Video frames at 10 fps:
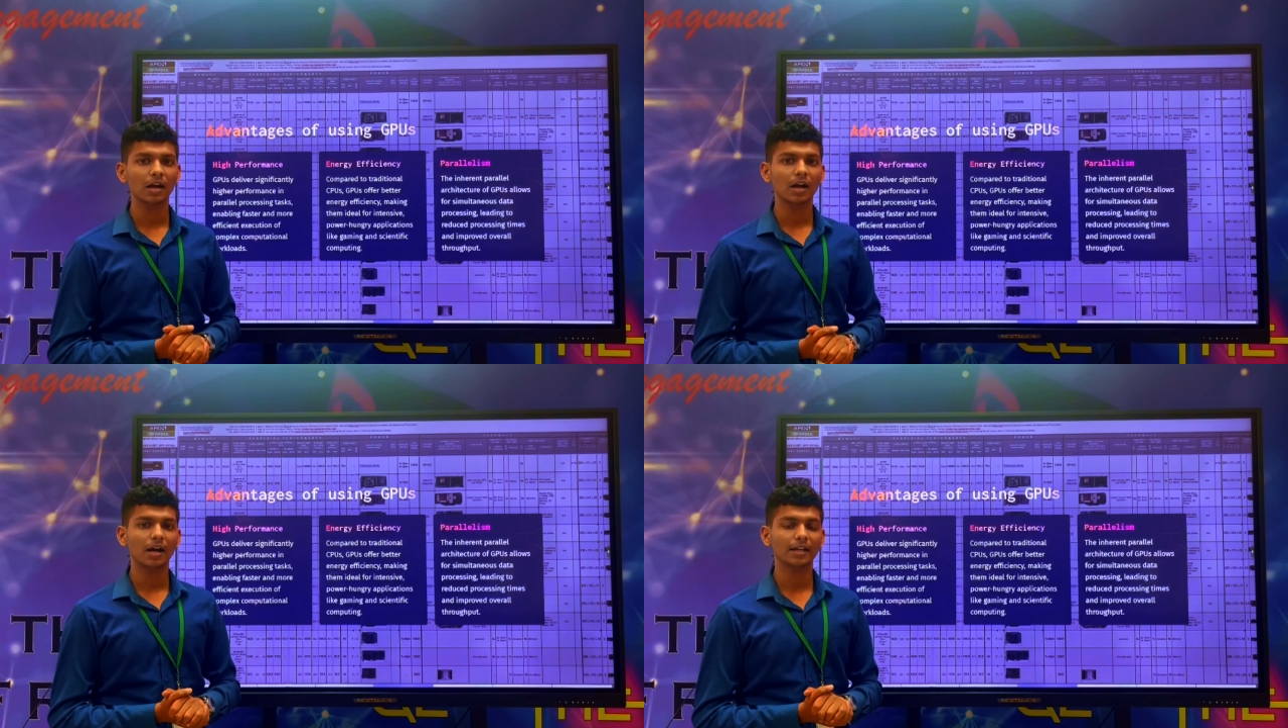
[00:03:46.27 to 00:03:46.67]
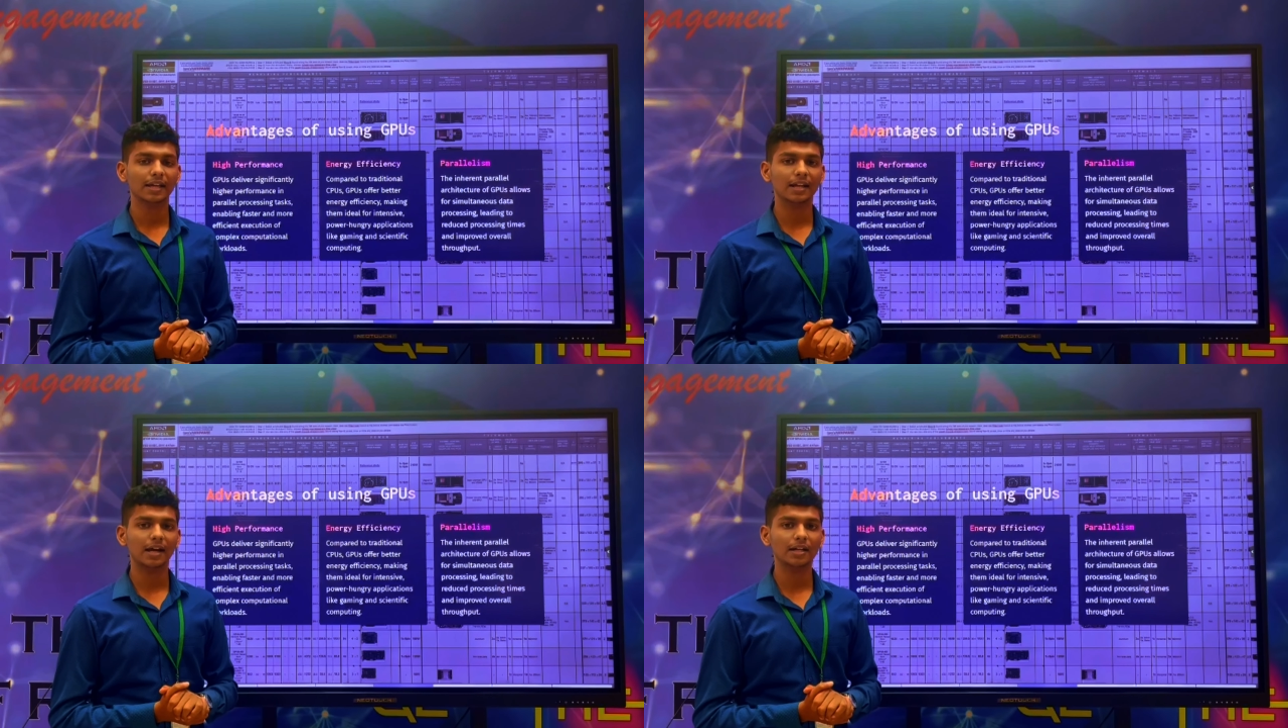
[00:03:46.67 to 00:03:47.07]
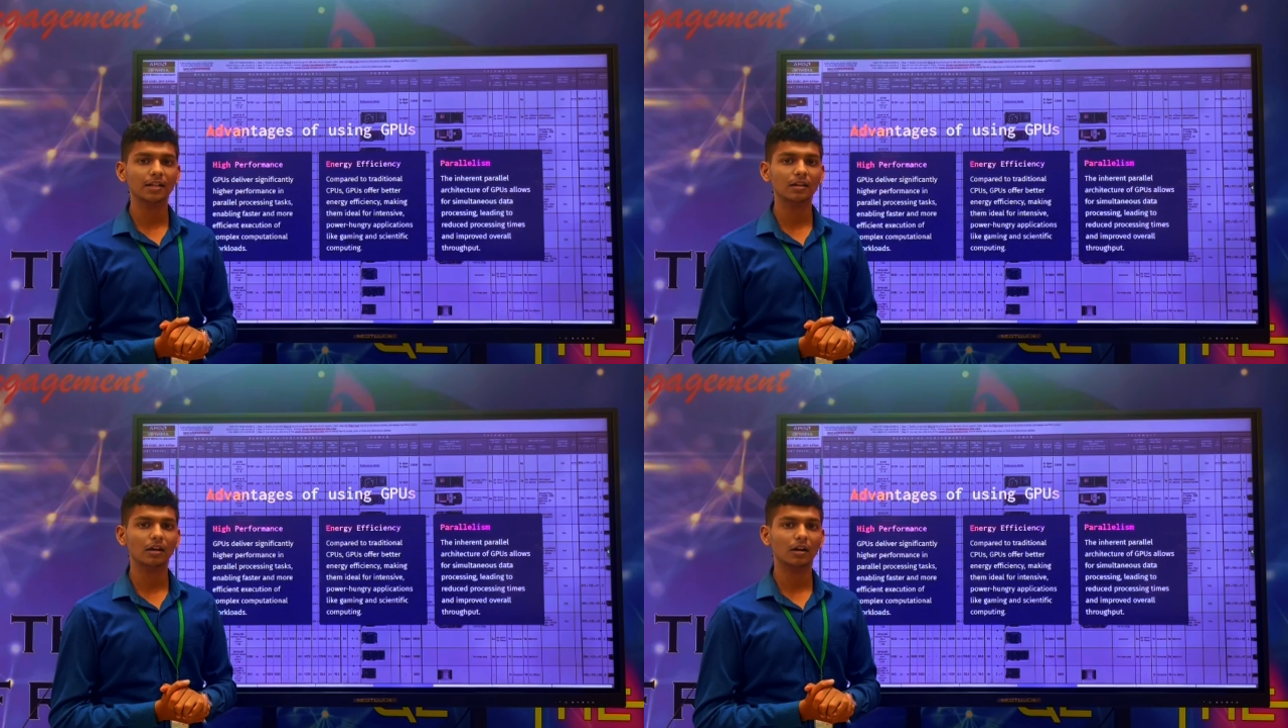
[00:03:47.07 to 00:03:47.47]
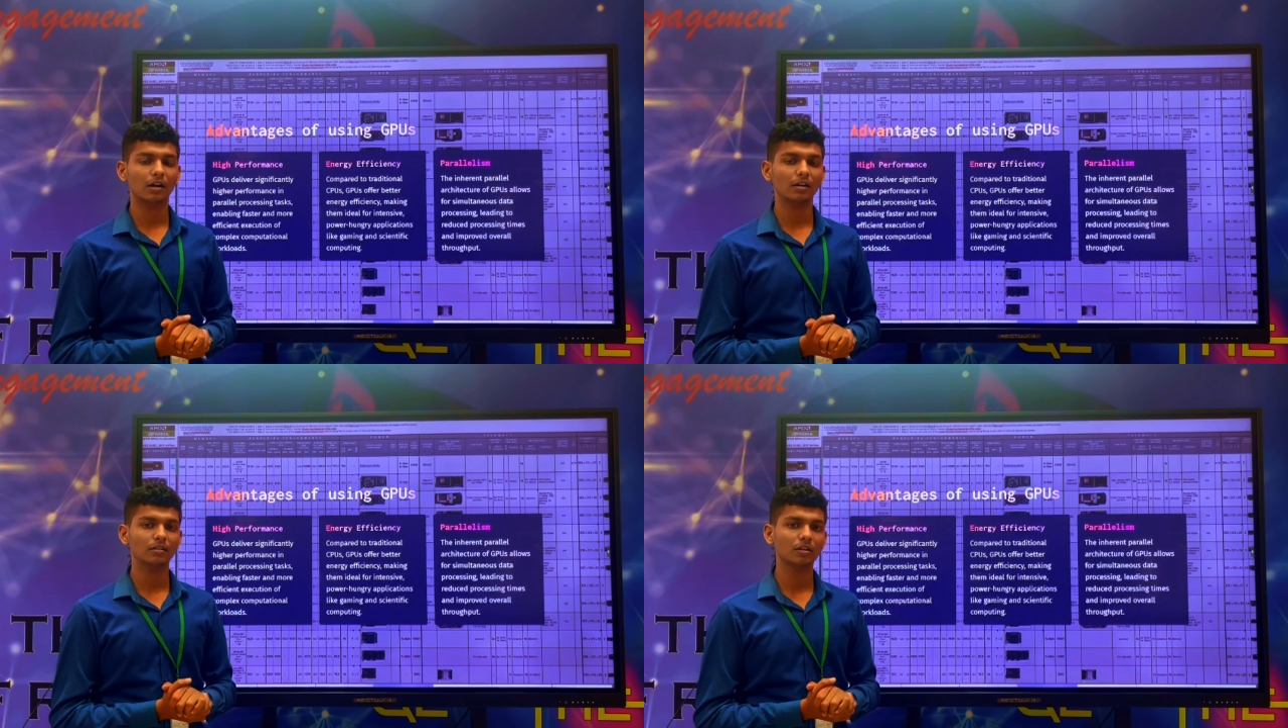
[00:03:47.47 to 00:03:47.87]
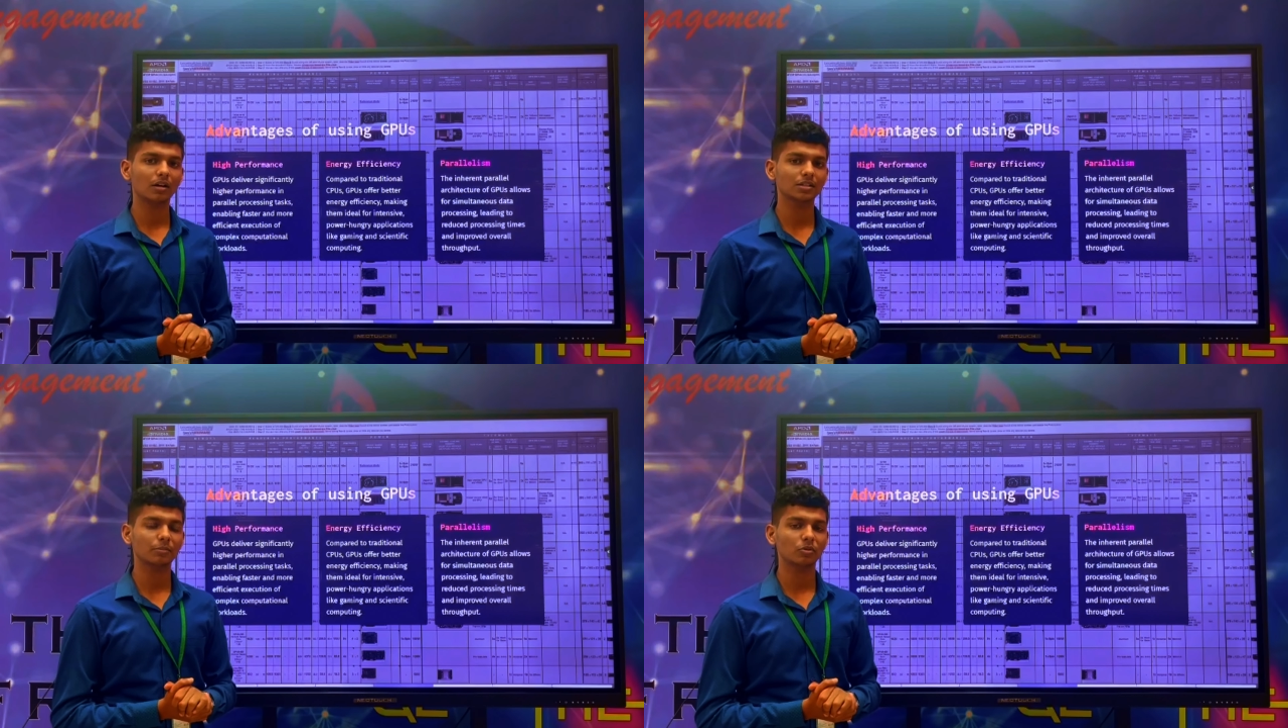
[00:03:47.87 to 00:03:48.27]
and can handle
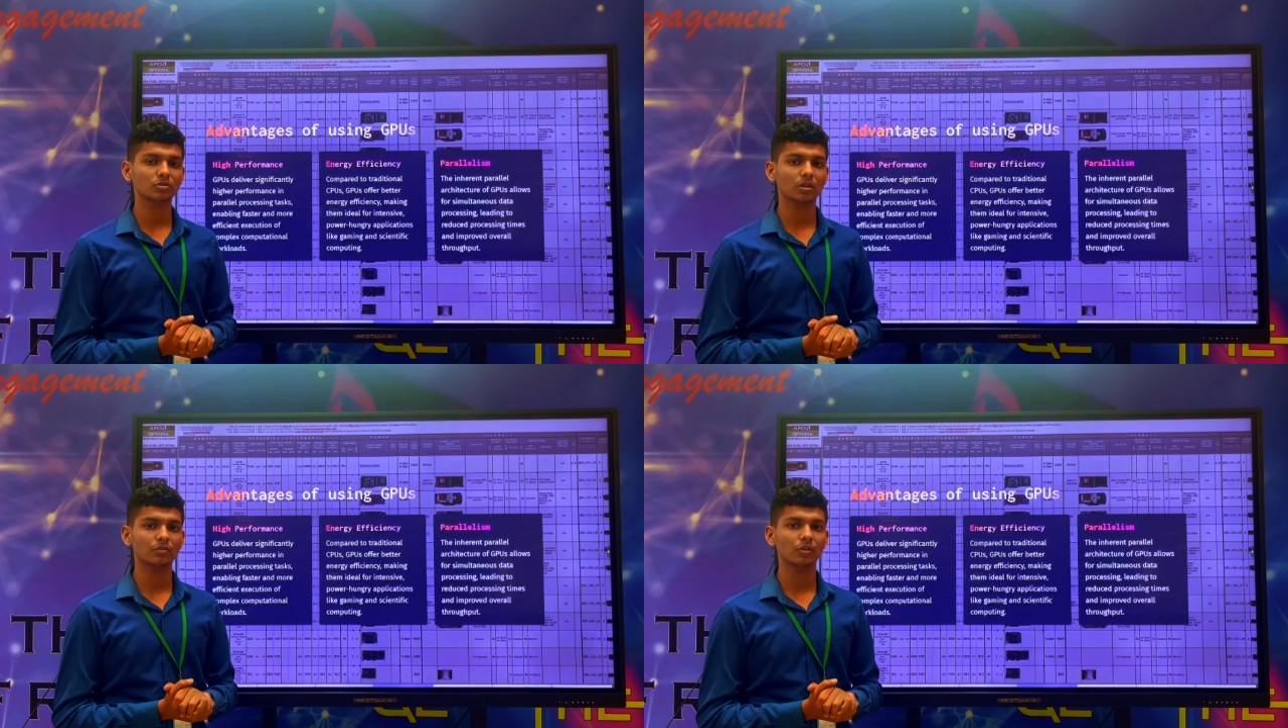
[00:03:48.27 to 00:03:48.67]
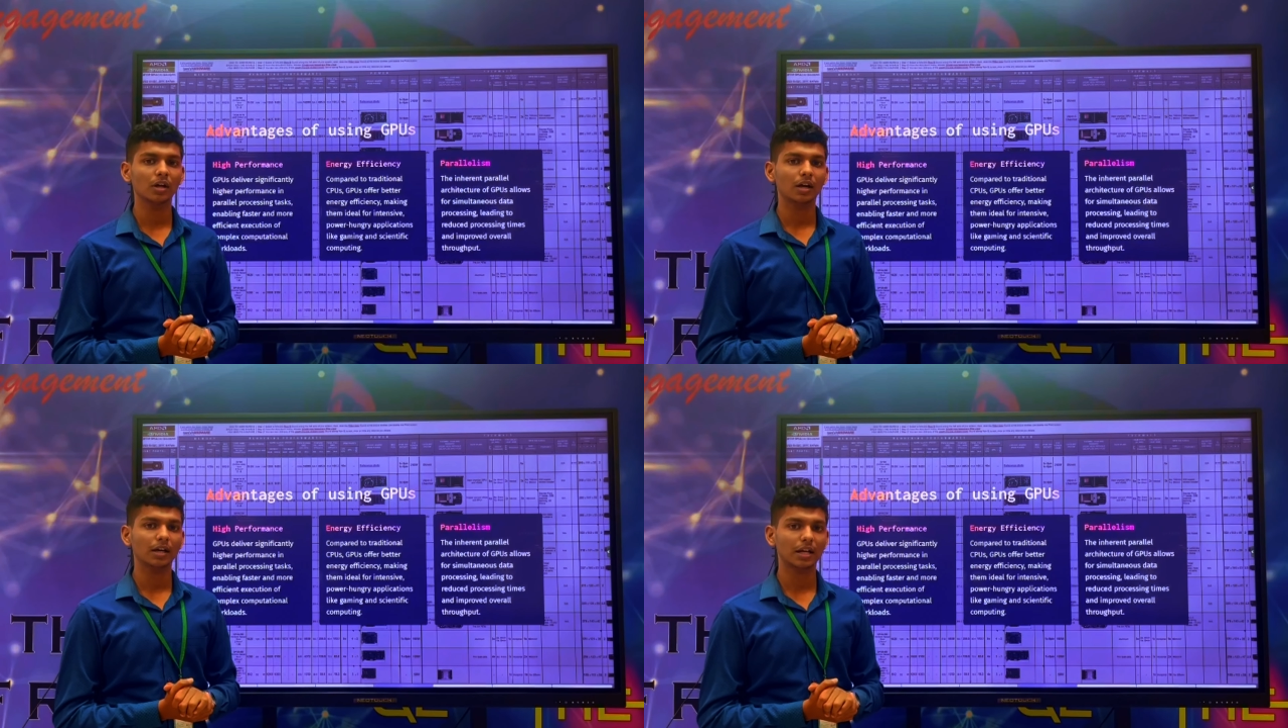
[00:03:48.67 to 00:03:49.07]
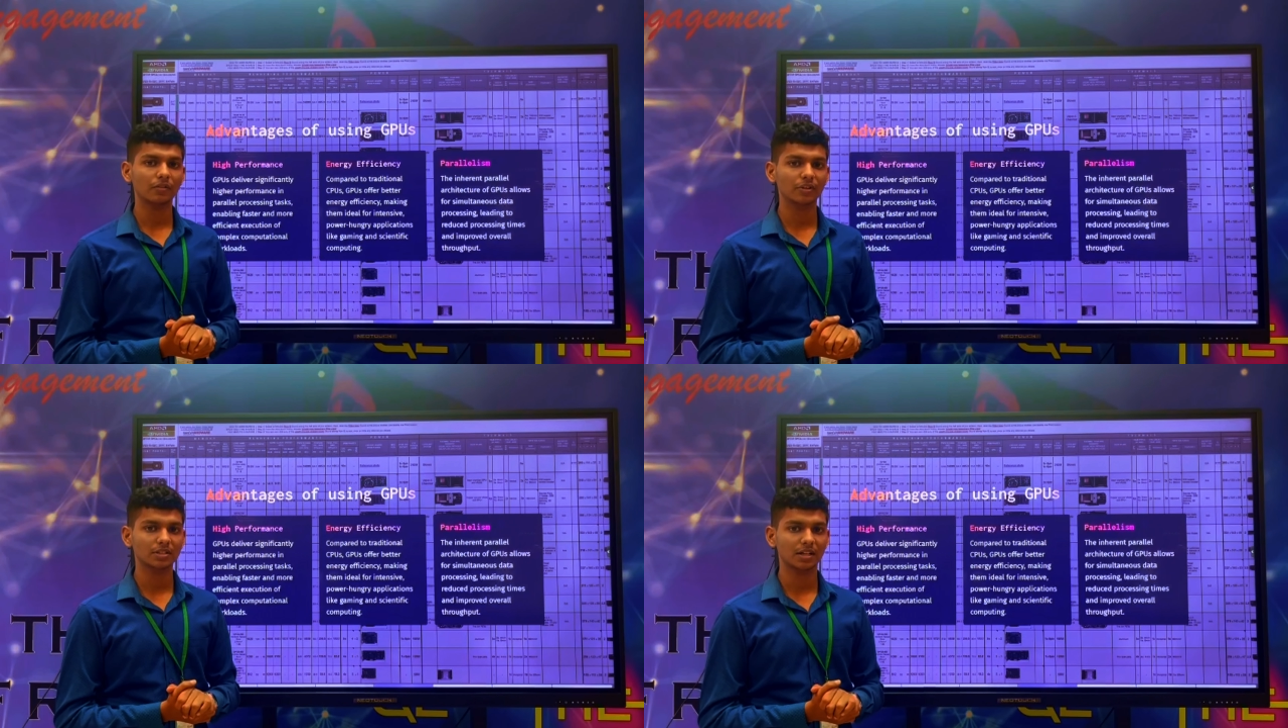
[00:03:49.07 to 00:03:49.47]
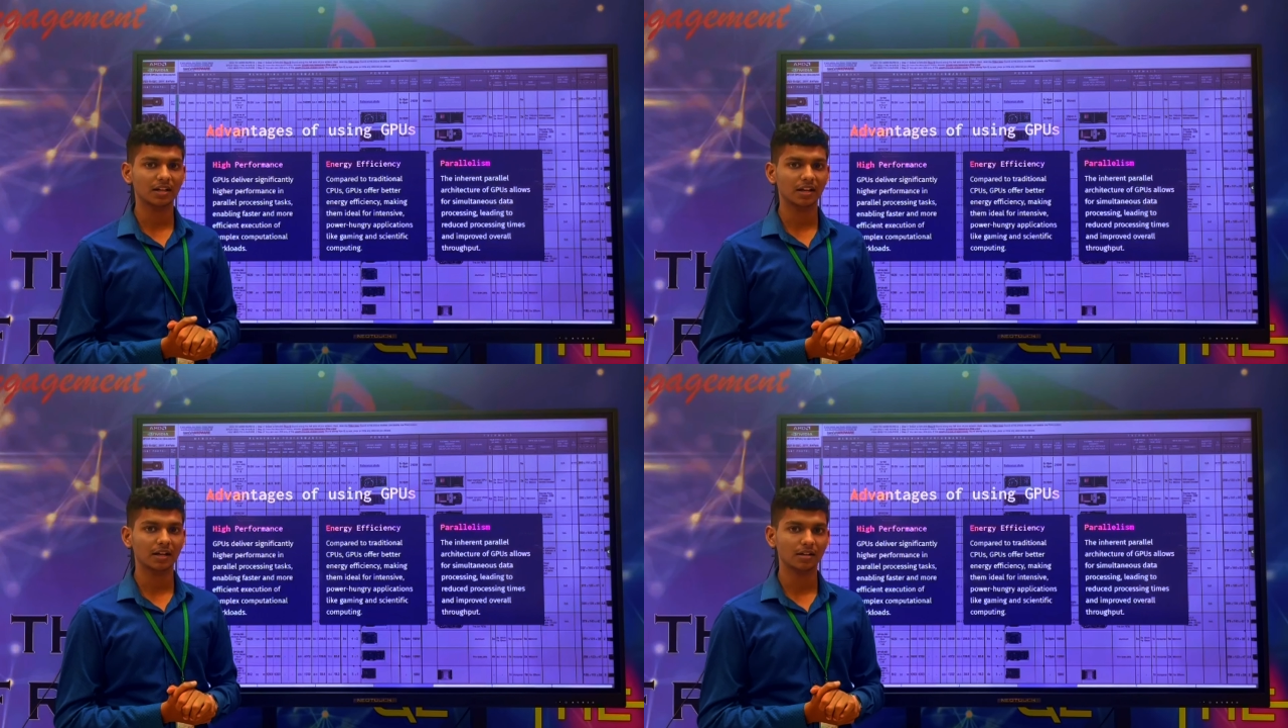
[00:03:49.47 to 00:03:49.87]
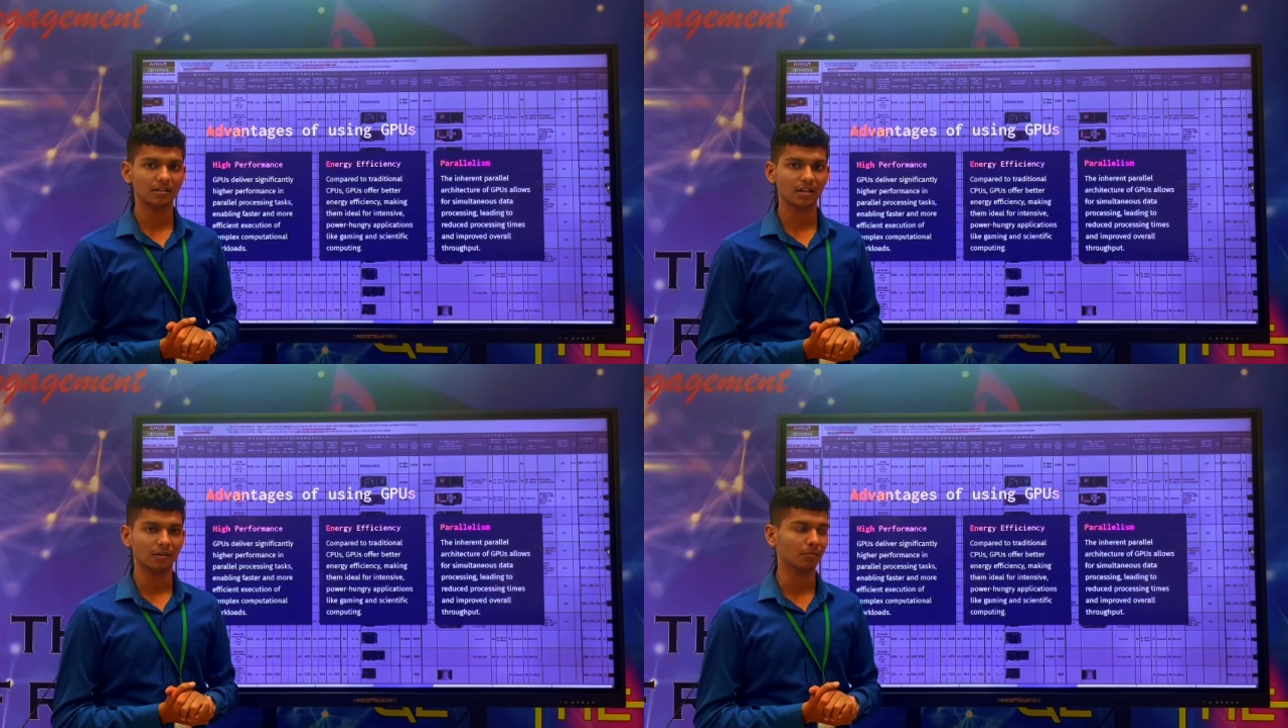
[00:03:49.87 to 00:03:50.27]
large amounts of graphics rendering at a
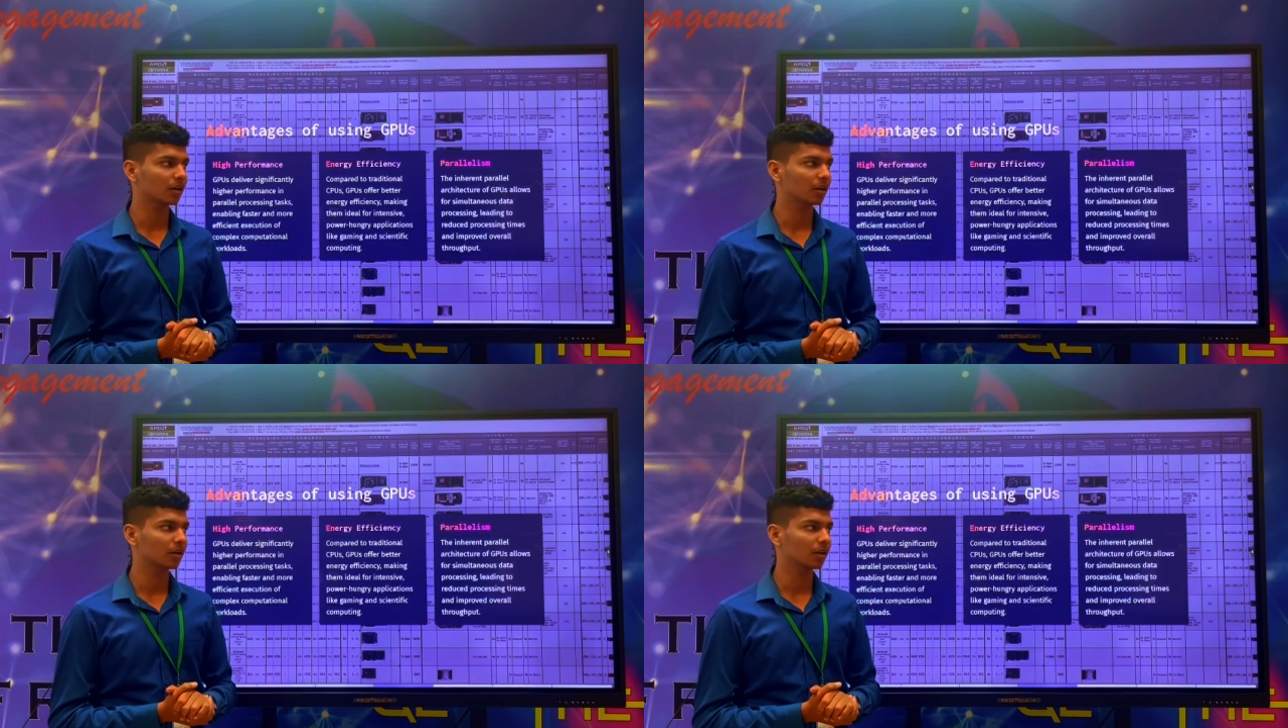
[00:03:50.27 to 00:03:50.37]
time.